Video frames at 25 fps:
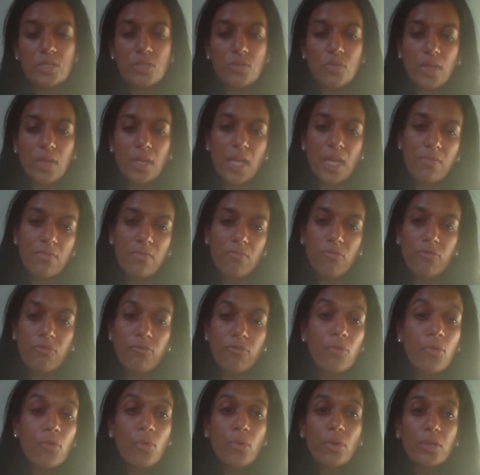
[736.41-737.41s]
So they gave him
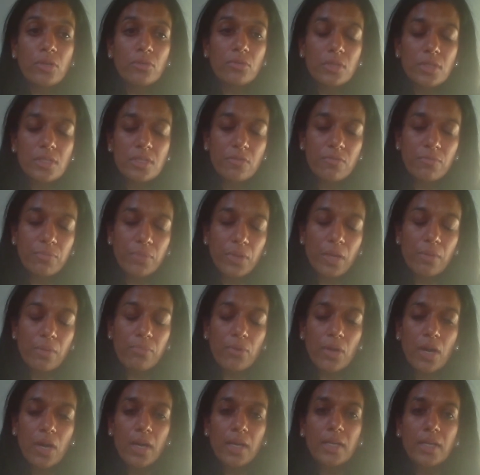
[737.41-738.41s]
4 units of blood
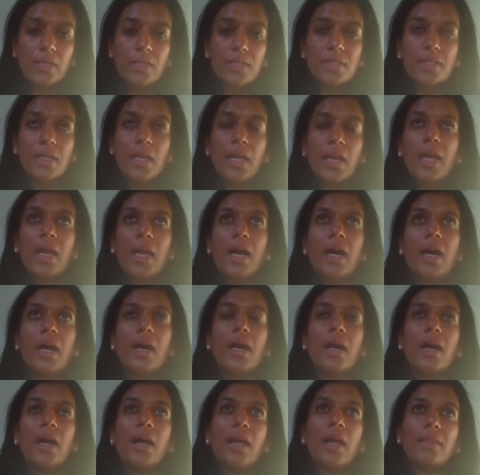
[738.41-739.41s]
products,
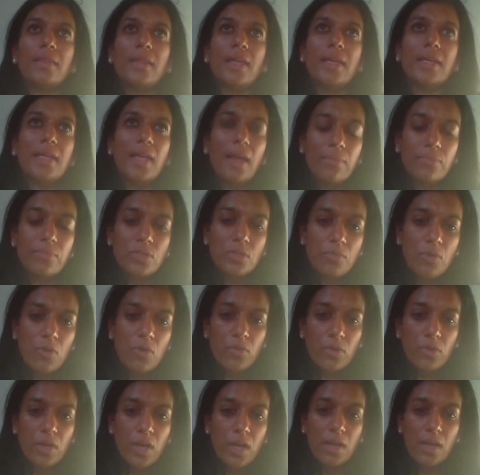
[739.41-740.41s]
and they kept him
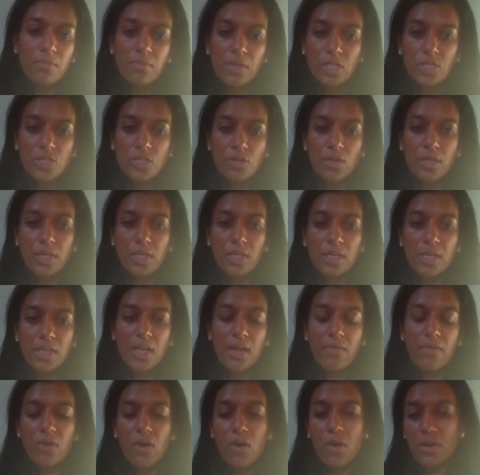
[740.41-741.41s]
overnight, made sure he
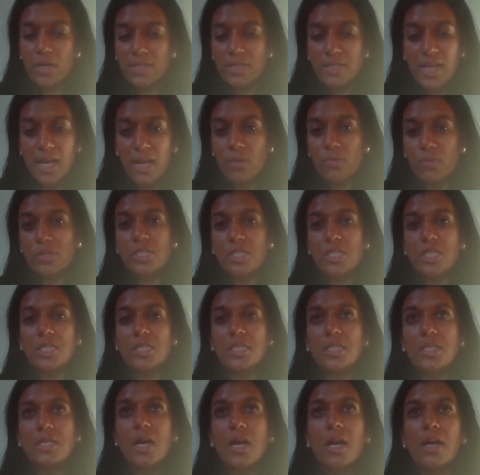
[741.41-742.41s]
didn't have a heart attack, which he
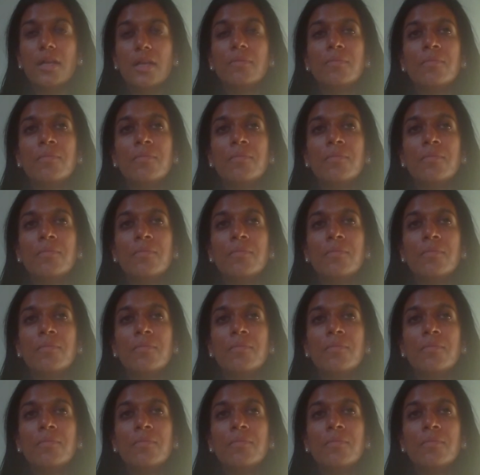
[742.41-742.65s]
did not.